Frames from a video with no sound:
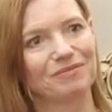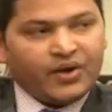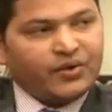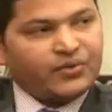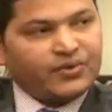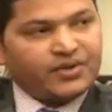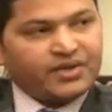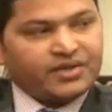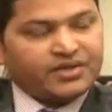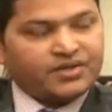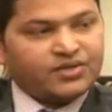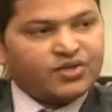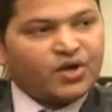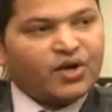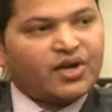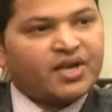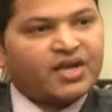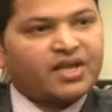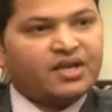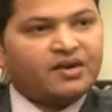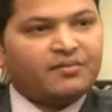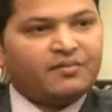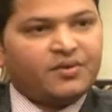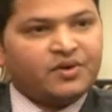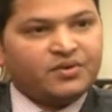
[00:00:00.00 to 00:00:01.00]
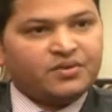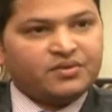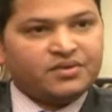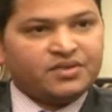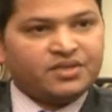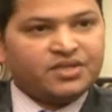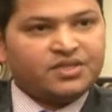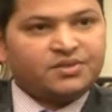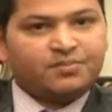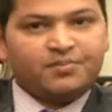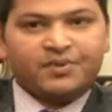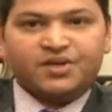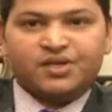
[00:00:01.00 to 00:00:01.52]
Okay, talking about
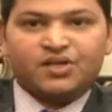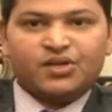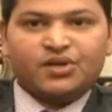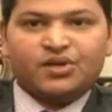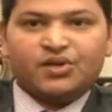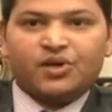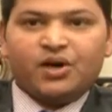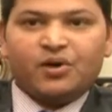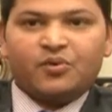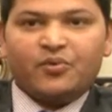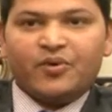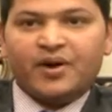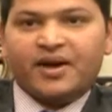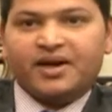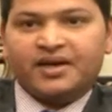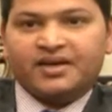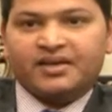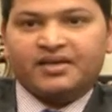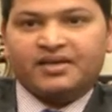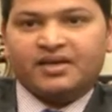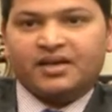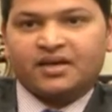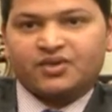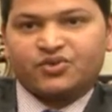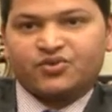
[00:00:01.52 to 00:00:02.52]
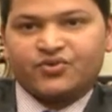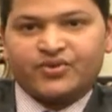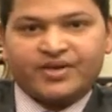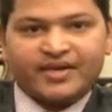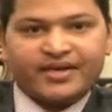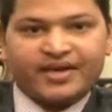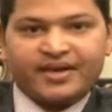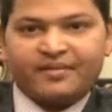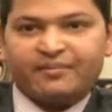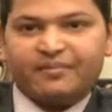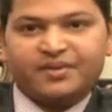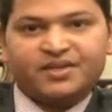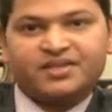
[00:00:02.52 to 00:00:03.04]
this particular award,
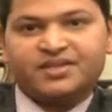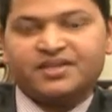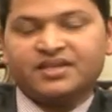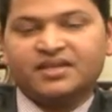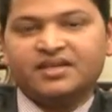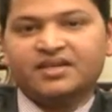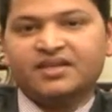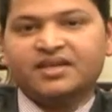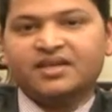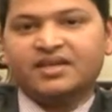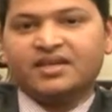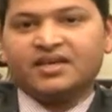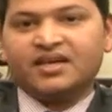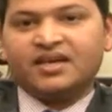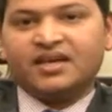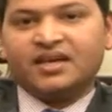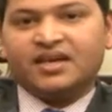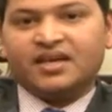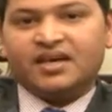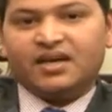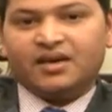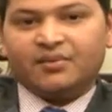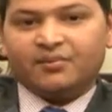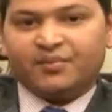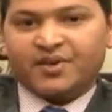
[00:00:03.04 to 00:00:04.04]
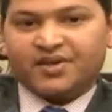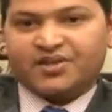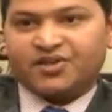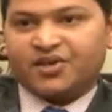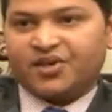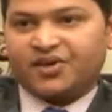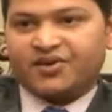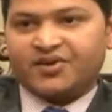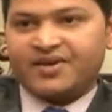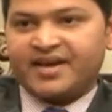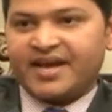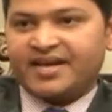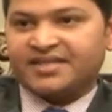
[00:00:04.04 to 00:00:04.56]
Australian Embassy is
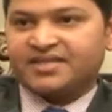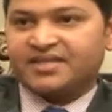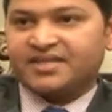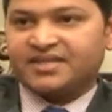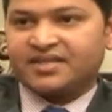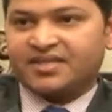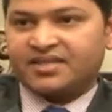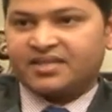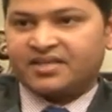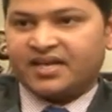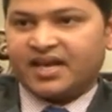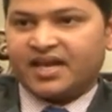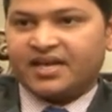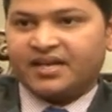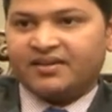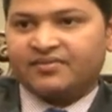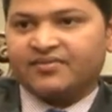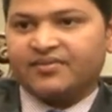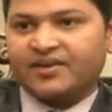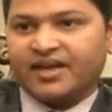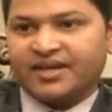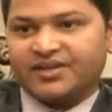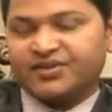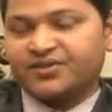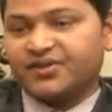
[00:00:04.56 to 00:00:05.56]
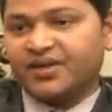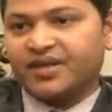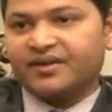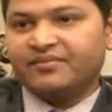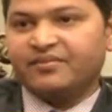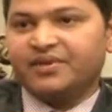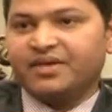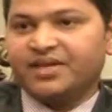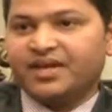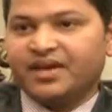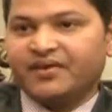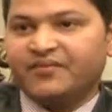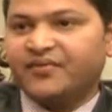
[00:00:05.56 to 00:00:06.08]
organizing this kind of like
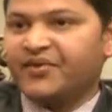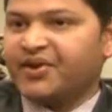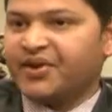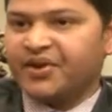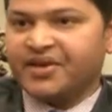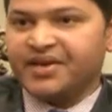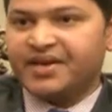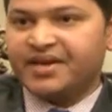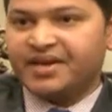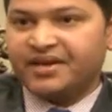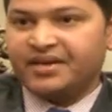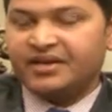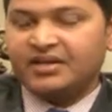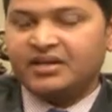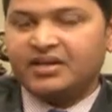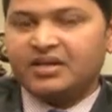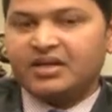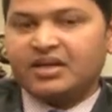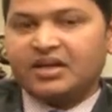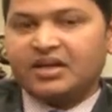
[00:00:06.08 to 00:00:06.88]
ceremony every year.